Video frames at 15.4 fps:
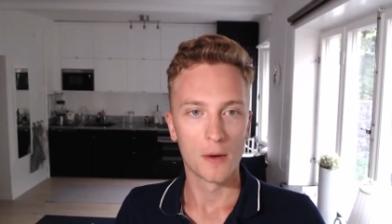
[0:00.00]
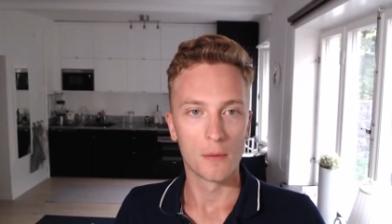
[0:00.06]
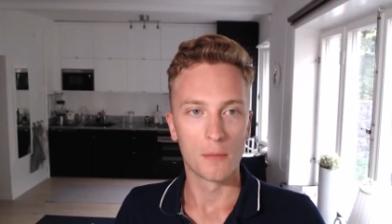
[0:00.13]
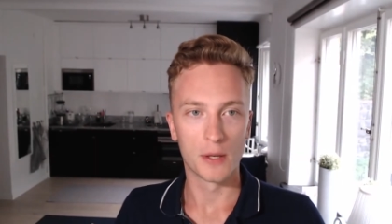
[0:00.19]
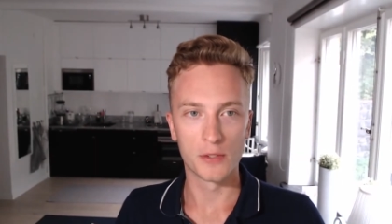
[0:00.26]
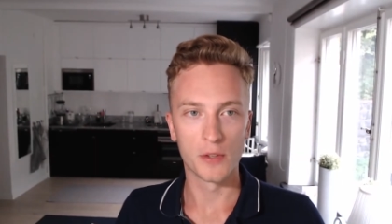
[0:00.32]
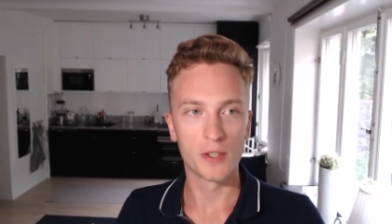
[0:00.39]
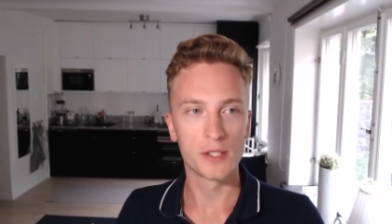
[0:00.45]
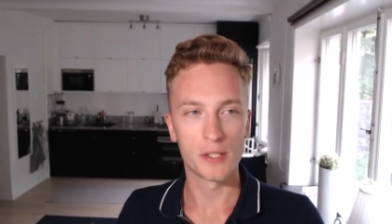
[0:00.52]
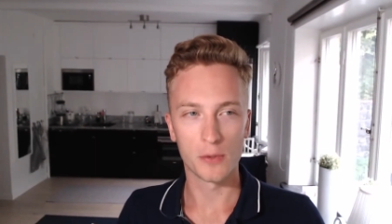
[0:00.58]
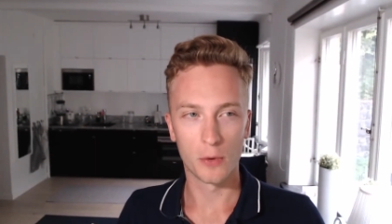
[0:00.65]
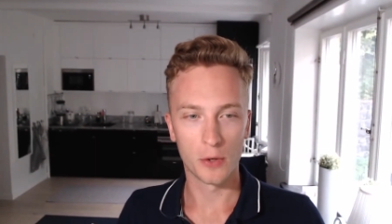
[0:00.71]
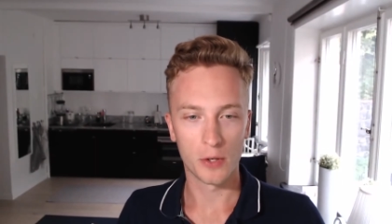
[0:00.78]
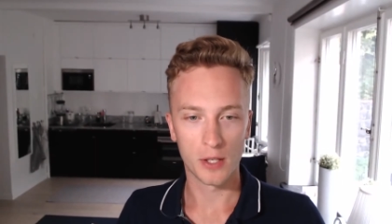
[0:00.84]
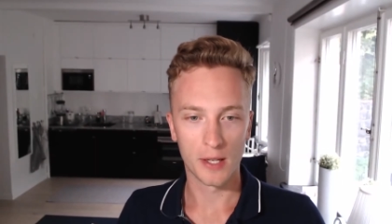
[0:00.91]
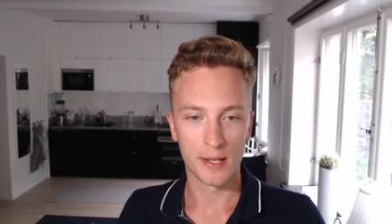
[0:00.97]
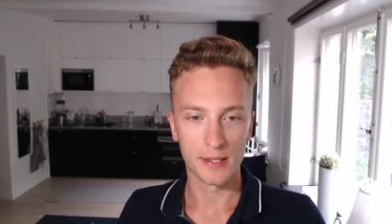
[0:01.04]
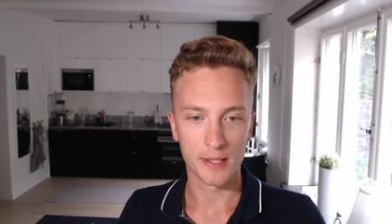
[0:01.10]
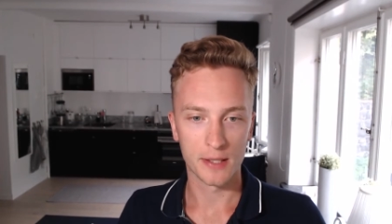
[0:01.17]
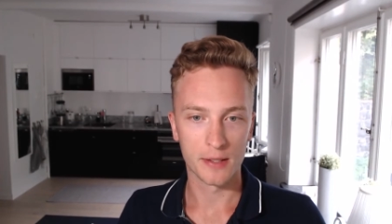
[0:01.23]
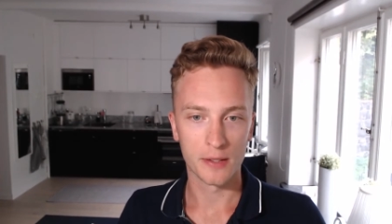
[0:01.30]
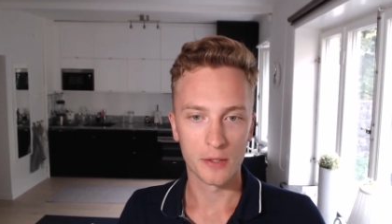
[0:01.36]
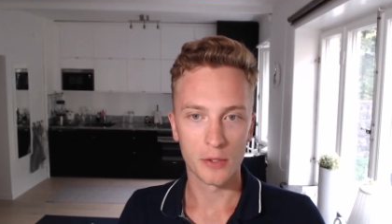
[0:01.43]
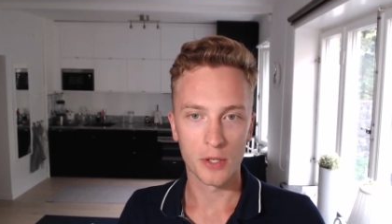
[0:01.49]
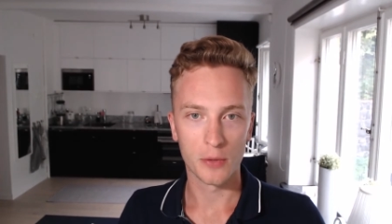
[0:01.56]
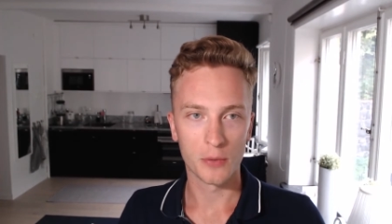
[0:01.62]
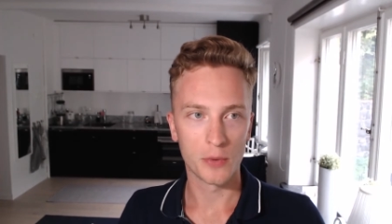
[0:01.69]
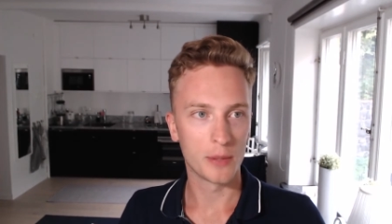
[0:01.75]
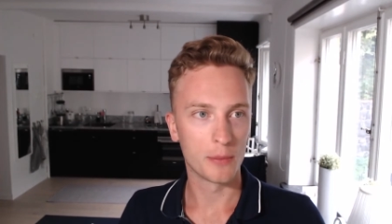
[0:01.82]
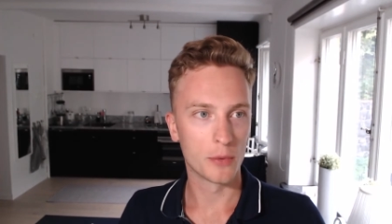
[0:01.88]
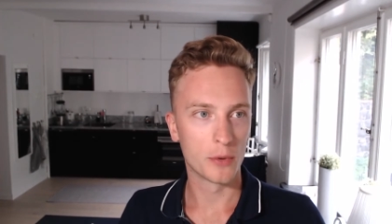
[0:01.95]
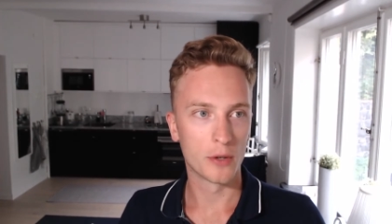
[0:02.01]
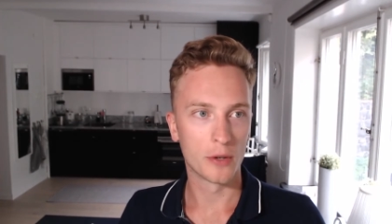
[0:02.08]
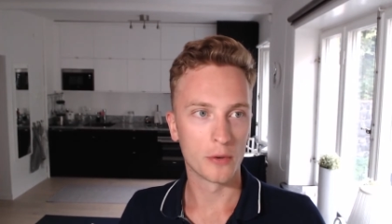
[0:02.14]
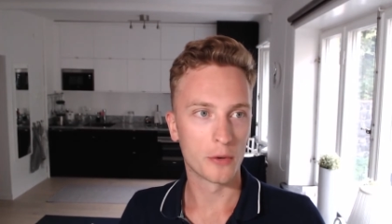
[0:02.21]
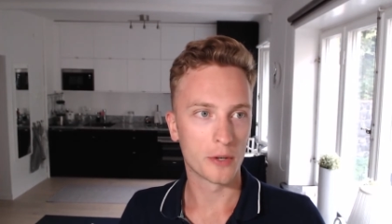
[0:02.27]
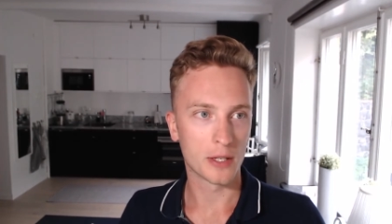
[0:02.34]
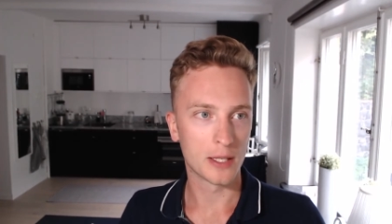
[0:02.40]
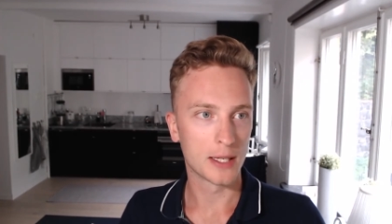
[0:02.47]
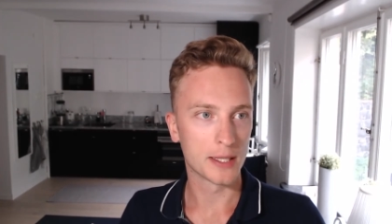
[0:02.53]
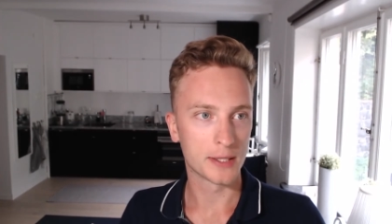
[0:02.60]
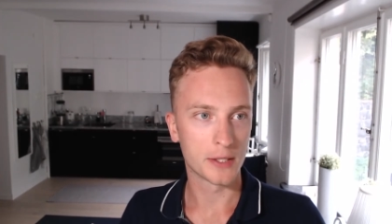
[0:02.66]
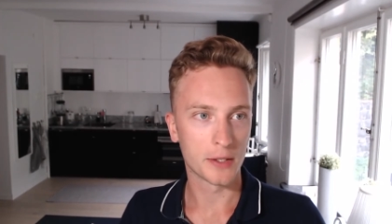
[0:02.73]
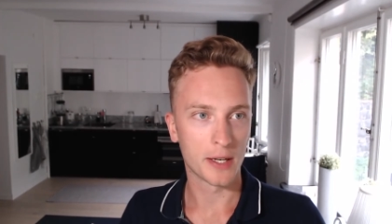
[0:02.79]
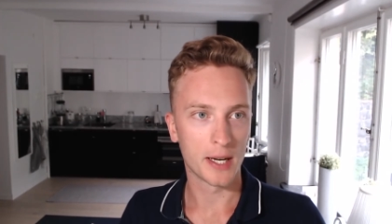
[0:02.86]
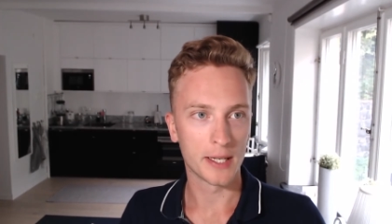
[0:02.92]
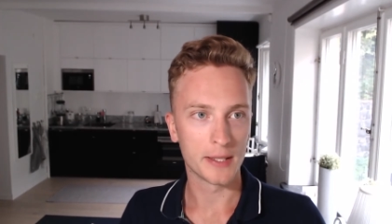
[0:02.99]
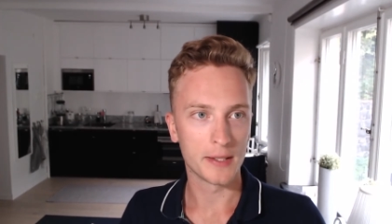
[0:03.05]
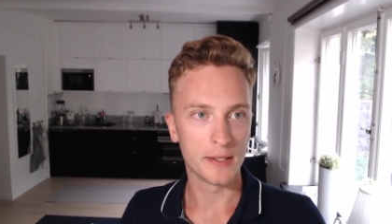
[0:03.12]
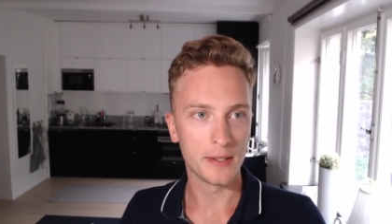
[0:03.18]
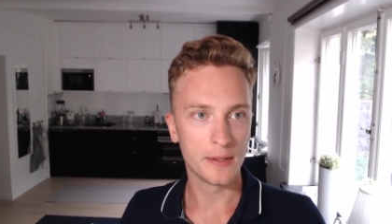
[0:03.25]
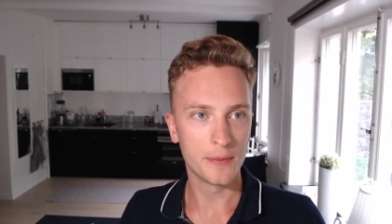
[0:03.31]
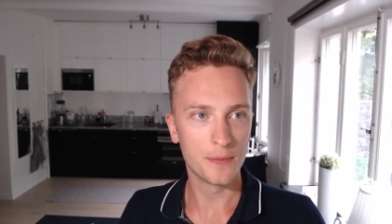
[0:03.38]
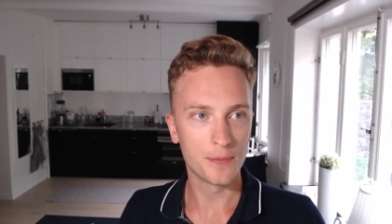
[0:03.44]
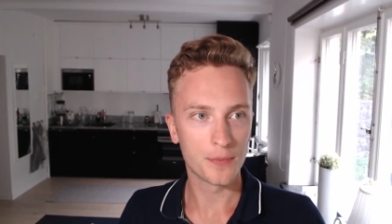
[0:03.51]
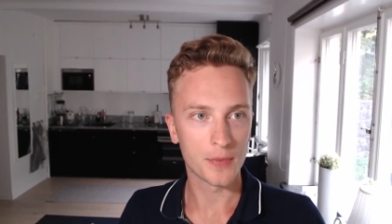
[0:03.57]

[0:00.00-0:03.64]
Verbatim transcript: But so this is Oraclize, and you can read more on oraclize.it.